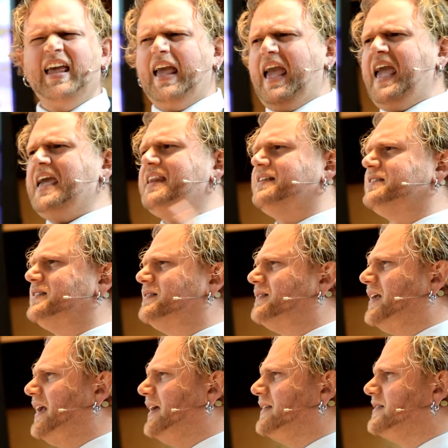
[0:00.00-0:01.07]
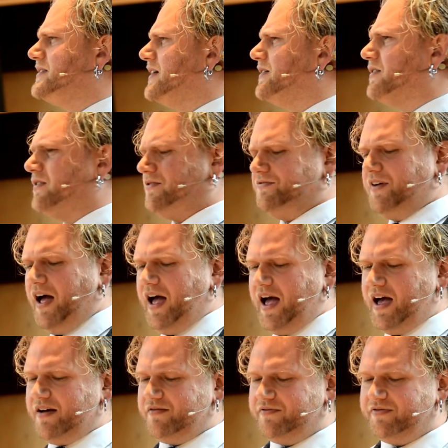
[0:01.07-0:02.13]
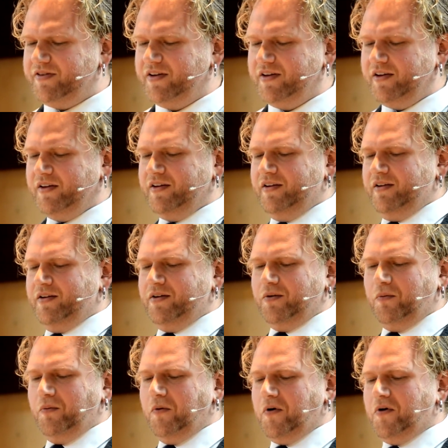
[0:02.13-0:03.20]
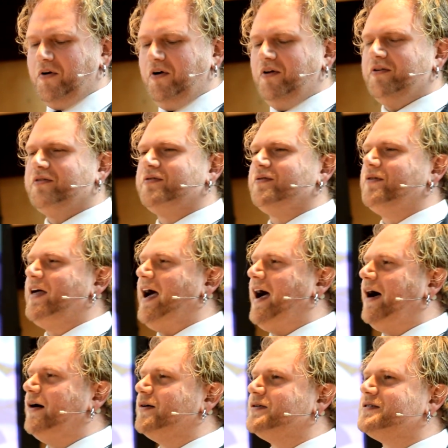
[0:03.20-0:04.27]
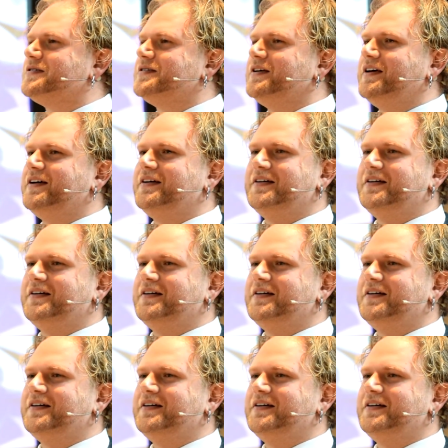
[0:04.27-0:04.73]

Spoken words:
8 kids under 5 whirled through the house.